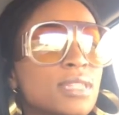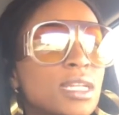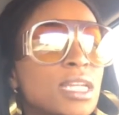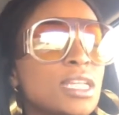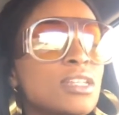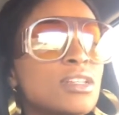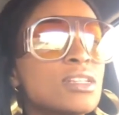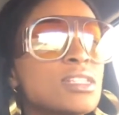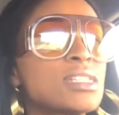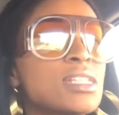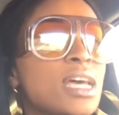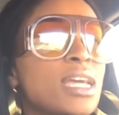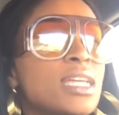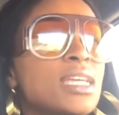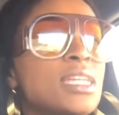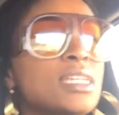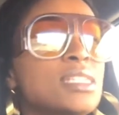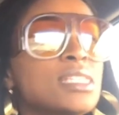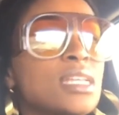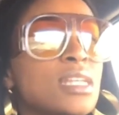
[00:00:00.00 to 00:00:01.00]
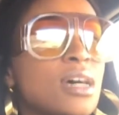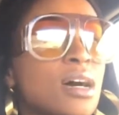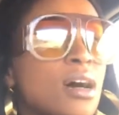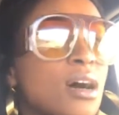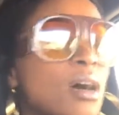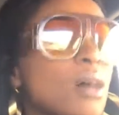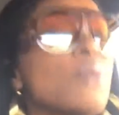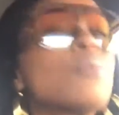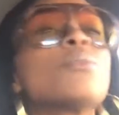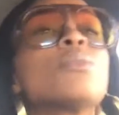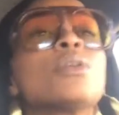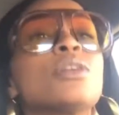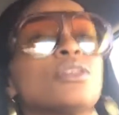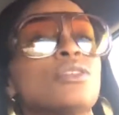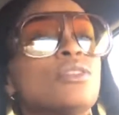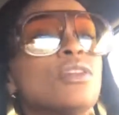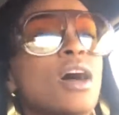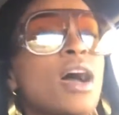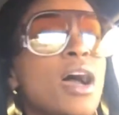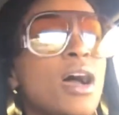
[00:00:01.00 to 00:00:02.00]
He looks like he's in an upward,
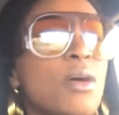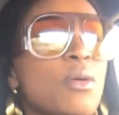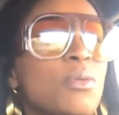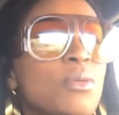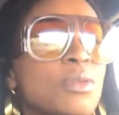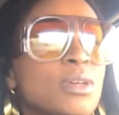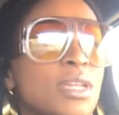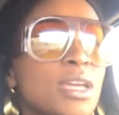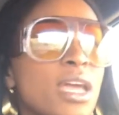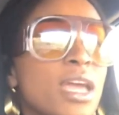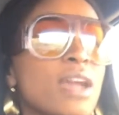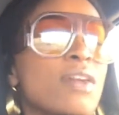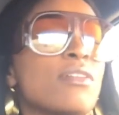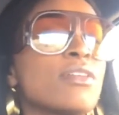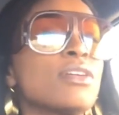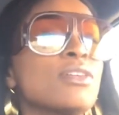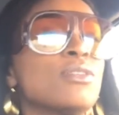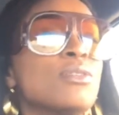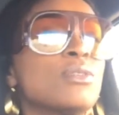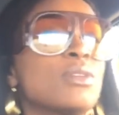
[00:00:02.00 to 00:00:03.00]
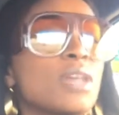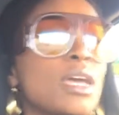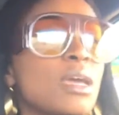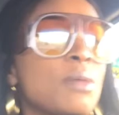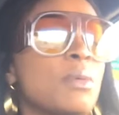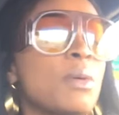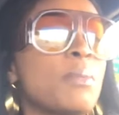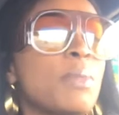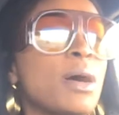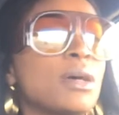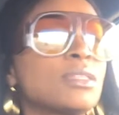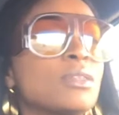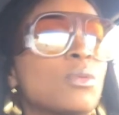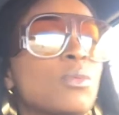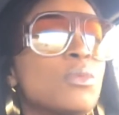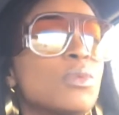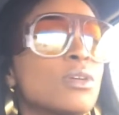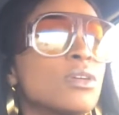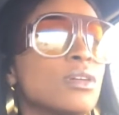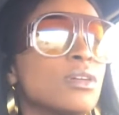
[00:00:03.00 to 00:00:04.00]
you know how Ariel came up out the
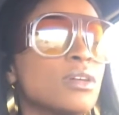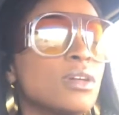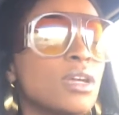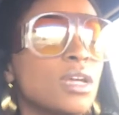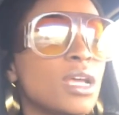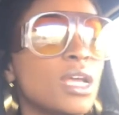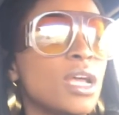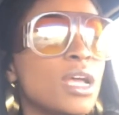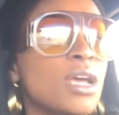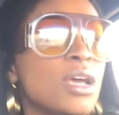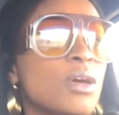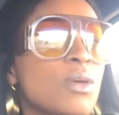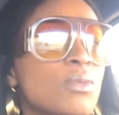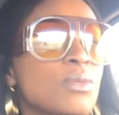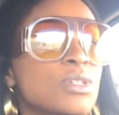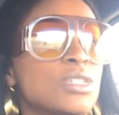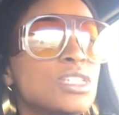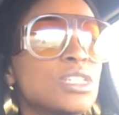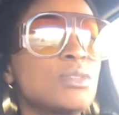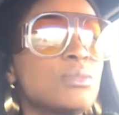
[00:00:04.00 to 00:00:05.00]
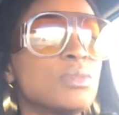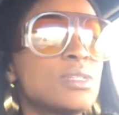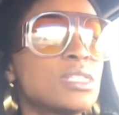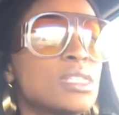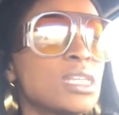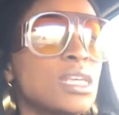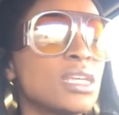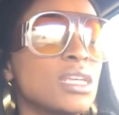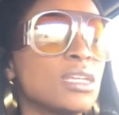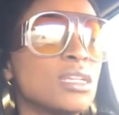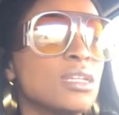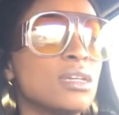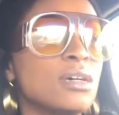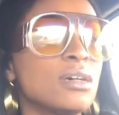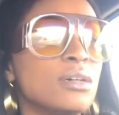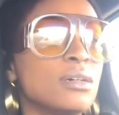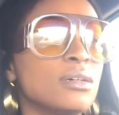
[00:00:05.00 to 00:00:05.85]
water when she was singing